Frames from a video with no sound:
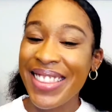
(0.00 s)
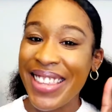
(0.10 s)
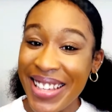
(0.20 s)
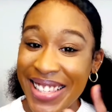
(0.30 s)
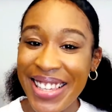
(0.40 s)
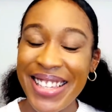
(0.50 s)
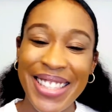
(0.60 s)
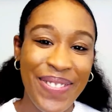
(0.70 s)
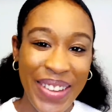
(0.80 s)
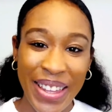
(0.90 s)
This is
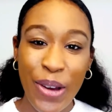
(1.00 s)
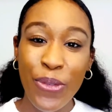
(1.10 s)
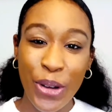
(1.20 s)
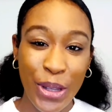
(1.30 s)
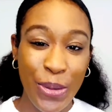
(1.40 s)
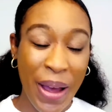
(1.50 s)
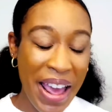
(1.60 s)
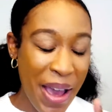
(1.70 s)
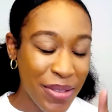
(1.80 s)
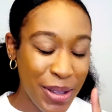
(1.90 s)
the video for you. I
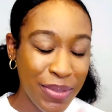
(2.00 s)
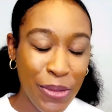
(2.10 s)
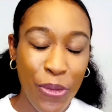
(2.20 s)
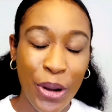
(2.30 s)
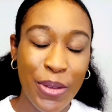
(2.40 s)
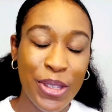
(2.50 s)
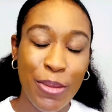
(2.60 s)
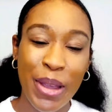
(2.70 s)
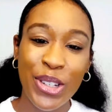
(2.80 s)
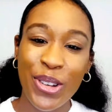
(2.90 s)
have something for you, so
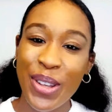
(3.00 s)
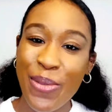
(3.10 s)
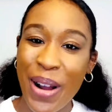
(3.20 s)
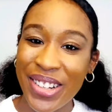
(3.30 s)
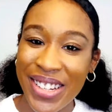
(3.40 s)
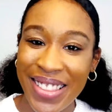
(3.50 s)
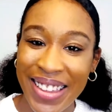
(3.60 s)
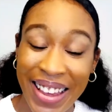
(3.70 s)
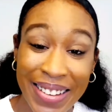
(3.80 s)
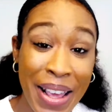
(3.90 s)
make sure you watch to
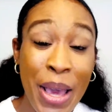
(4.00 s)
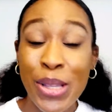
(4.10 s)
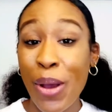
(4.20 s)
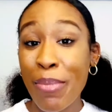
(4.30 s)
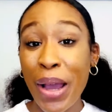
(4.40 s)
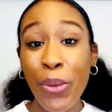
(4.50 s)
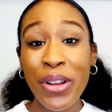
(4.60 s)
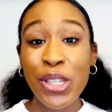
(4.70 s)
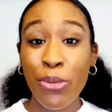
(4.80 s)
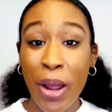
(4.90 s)
the end. So I'm not
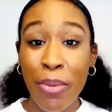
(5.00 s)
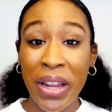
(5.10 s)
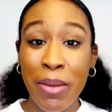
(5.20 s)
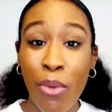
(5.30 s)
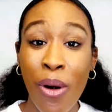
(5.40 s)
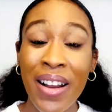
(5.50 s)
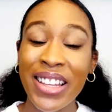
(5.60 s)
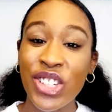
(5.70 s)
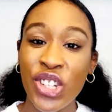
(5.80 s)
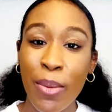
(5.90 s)
going to ramble anymore.
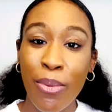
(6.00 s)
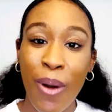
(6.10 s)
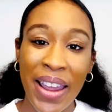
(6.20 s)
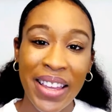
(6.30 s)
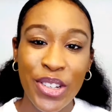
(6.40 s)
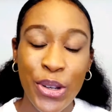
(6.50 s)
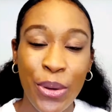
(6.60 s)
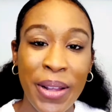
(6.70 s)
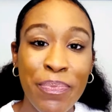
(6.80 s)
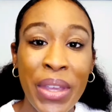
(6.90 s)
Let's jump right into
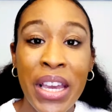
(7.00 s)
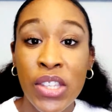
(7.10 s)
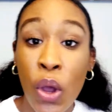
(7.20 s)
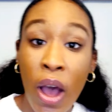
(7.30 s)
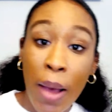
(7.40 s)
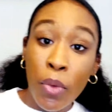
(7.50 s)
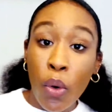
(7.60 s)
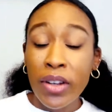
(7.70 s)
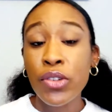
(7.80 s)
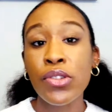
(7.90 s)
it. So I'm
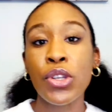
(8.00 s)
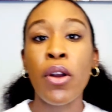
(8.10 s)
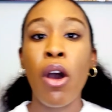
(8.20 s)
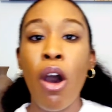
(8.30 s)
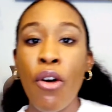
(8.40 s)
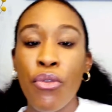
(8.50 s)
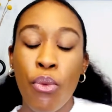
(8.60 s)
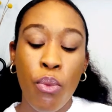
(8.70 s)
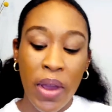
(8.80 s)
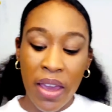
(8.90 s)
going to start off
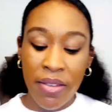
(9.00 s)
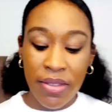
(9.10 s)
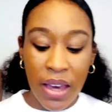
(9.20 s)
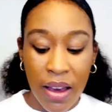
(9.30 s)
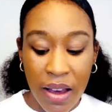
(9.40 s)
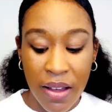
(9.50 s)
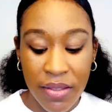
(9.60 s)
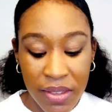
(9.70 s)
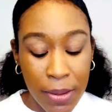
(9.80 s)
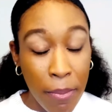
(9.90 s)
with
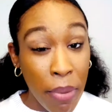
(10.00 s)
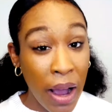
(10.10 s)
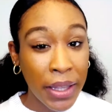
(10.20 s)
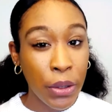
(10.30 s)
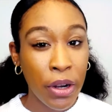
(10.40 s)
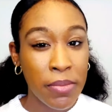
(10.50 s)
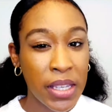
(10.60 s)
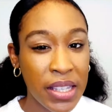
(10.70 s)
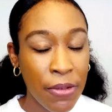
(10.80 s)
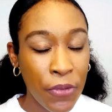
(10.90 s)
some body creams
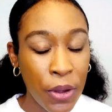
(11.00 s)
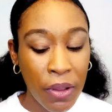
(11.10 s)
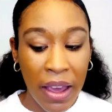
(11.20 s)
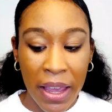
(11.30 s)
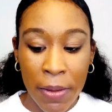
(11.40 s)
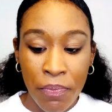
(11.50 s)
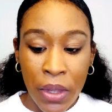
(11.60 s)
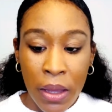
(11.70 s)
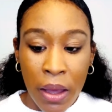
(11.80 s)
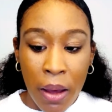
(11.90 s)
because I feel like
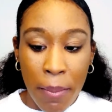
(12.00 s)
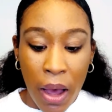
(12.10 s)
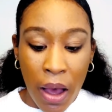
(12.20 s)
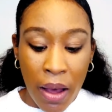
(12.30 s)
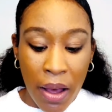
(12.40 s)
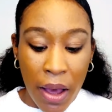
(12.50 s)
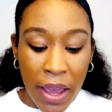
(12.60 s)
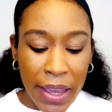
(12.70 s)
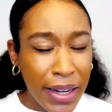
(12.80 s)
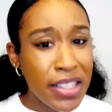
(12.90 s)

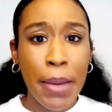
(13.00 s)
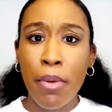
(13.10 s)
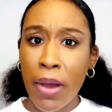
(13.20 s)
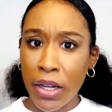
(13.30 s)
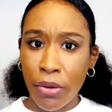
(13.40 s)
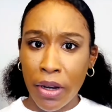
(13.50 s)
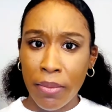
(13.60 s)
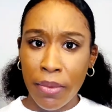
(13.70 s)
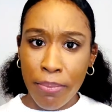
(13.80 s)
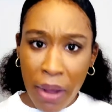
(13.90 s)
any type of body
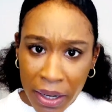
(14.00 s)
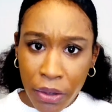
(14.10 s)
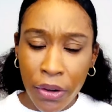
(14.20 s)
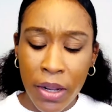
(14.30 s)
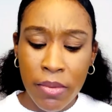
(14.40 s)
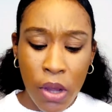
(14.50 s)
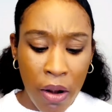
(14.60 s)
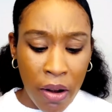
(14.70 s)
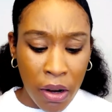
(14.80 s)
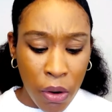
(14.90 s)
cream. Body creams
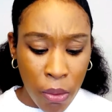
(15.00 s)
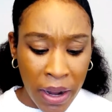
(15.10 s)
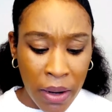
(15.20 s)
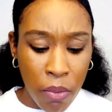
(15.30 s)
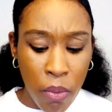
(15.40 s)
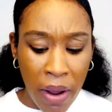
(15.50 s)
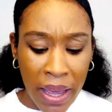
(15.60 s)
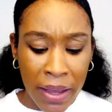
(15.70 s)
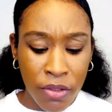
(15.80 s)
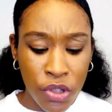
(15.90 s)
are a great
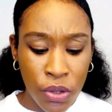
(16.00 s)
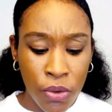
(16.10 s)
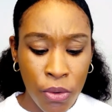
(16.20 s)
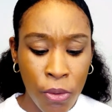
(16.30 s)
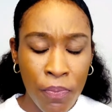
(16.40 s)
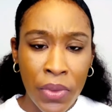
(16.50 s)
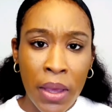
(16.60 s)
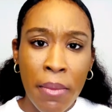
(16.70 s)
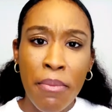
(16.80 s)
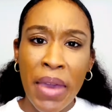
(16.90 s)
way to
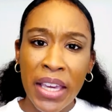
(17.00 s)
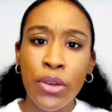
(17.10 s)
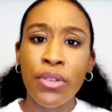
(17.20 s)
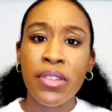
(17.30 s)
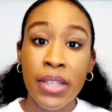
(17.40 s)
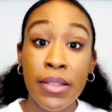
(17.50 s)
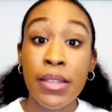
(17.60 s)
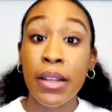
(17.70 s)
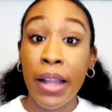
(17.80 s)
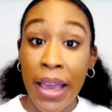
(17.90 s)
make your
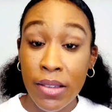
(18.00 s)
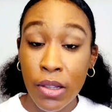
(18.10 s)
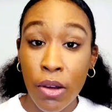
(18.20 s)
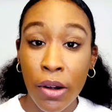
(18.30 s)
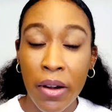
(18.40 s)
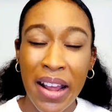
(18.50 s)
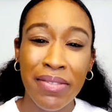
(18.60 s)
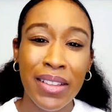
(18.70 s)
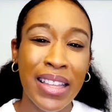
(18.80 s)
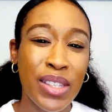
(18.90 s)
scents last longer, and I
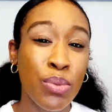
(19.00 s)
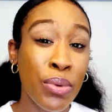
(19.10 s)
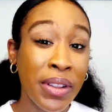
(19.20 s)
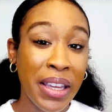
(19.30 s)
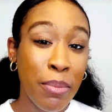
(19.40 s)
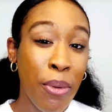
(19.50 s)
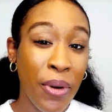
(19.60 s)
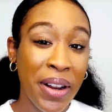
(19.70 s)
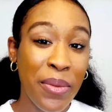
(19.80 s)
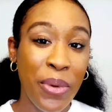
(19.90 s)
think that's really
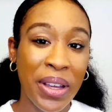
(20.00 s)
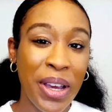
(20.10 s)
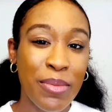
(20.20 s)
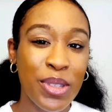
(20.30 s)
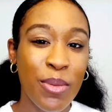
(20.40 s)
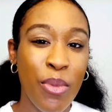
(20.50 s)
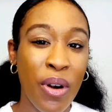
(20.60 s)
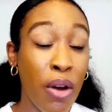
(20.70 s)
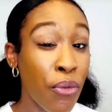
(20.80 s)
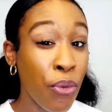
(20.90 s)
important when it comes to
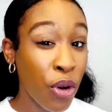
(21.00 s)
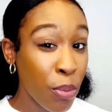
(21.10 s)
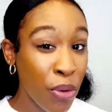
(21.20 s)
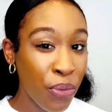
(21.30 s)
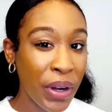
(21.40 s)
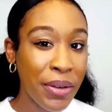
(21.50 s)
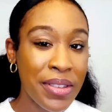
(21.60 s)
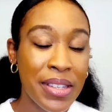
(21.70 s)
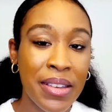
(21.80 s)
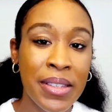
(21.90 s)
more affordable
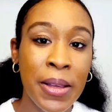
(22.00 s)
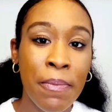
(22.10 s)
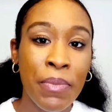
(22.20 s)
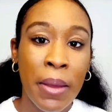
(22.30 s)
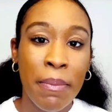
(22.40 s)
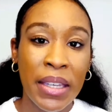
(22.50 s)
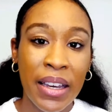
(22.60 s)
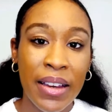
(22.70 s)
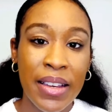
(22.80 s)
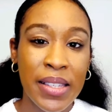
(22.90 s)
fragrances
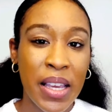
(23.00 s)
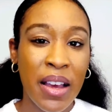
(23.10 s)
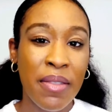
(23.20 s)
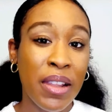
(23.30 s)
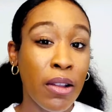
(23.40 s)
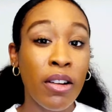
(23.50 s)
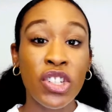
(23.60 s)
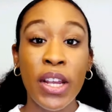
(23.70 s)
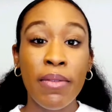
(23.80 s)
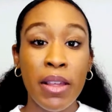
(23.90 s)
because the
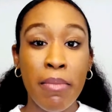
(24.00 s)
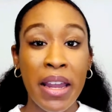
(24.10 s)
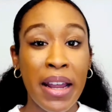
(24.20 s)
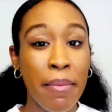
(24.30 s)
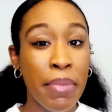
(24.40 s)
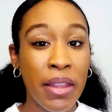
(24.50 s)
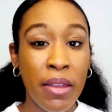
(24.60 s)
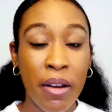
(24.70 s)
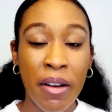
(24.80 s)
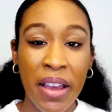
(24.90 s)
longevity may not be
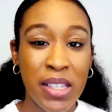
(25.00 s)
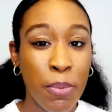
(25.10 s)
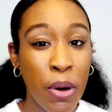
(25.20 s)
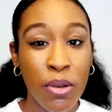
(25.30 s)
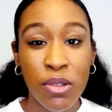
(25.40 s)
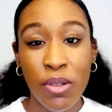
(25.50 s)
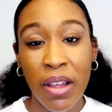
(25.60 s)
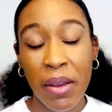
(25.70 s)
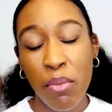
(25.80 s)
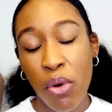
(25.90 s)
there as opposed to
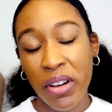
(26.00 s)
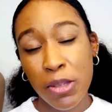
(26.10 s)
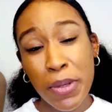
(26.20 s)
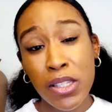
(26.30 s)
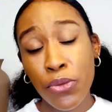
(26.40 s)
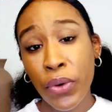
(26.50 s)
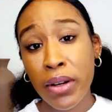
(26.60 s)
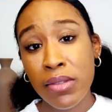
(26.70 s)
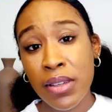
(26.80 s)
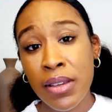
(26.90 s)
like more expensive
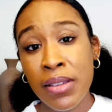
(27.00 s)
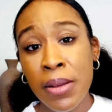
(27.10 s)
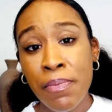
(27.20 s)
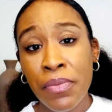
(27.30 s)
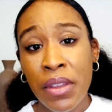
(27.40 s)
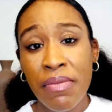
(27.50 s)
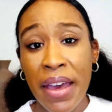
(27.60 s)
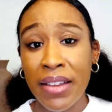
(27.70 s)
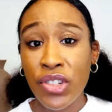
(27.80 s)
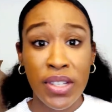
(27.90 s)
fragrances
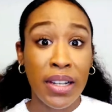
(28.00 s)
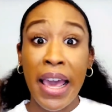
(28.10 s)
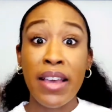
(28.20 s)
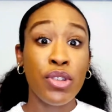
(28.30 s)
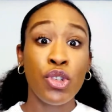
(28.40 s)
that just last a